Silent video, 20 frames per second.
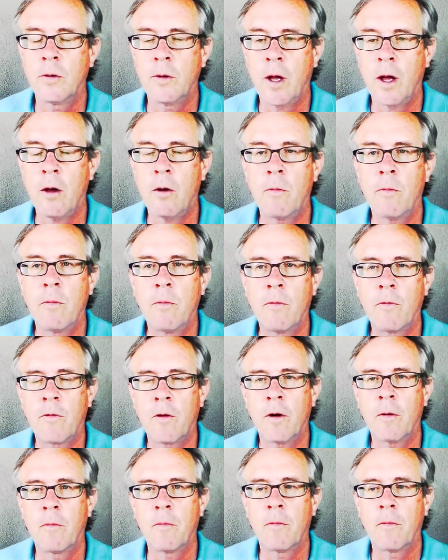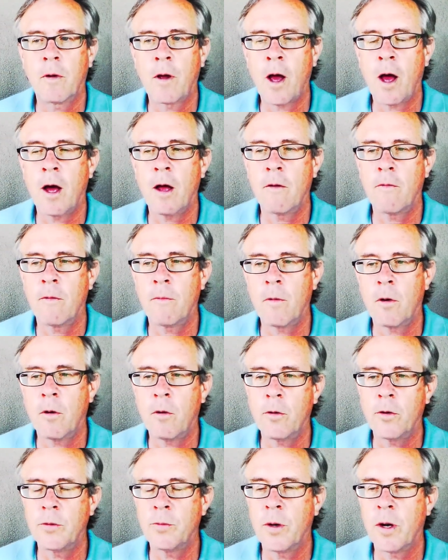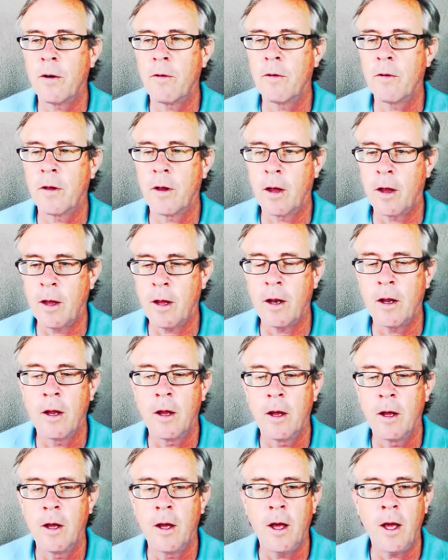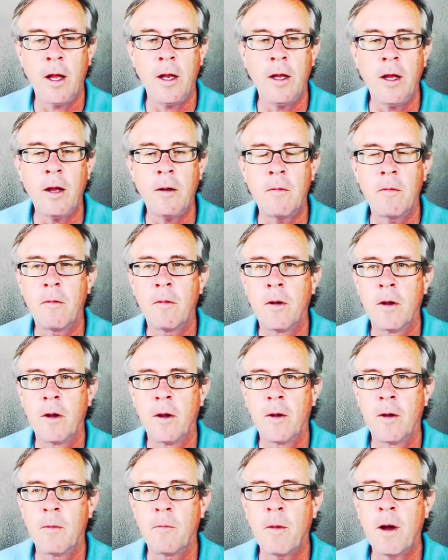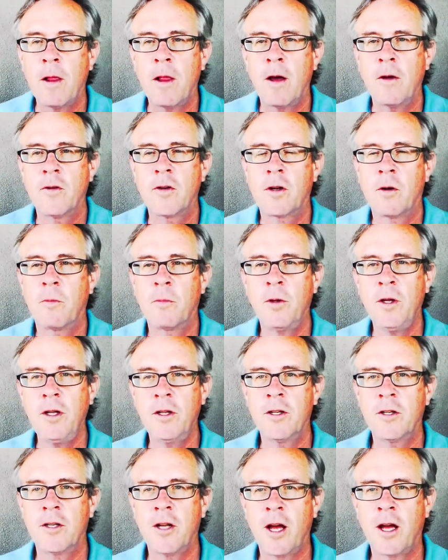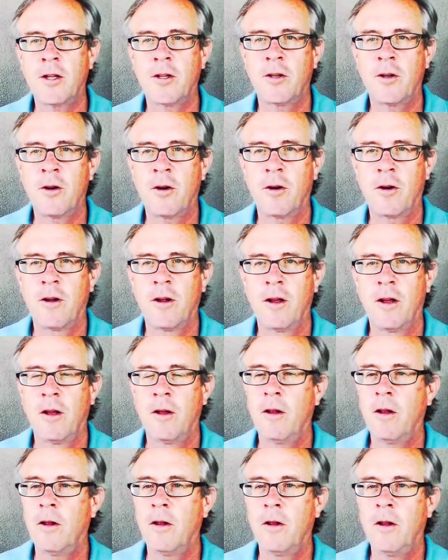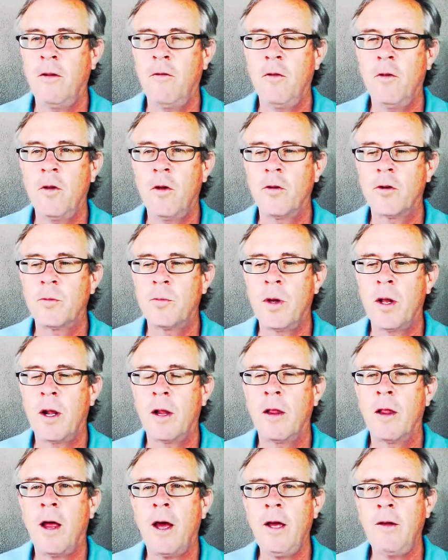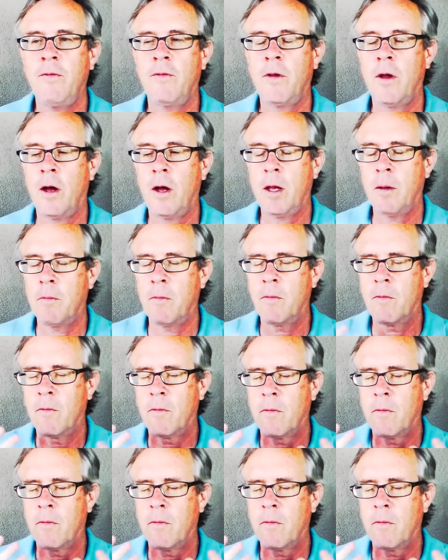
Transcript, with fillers: help from God, from the Holy Spirit, everything, and and yet my life's a complete disaster. Even though I spent a lifetime